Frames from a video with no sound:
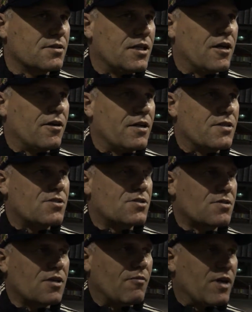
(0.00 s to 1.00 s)
know,
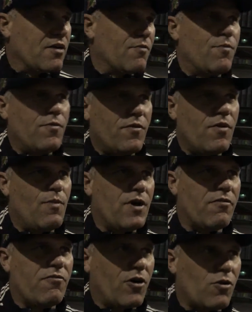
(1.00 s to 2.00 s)
I'm in a bit
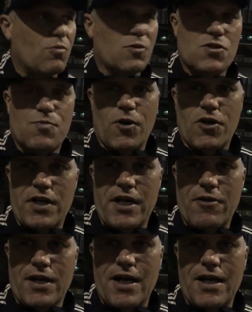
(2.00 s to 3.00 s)
of a vulnerable spot in
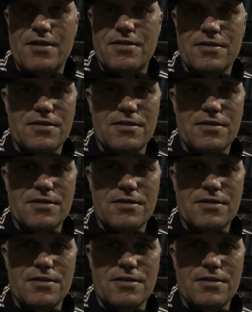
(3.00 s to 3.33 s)
that regard.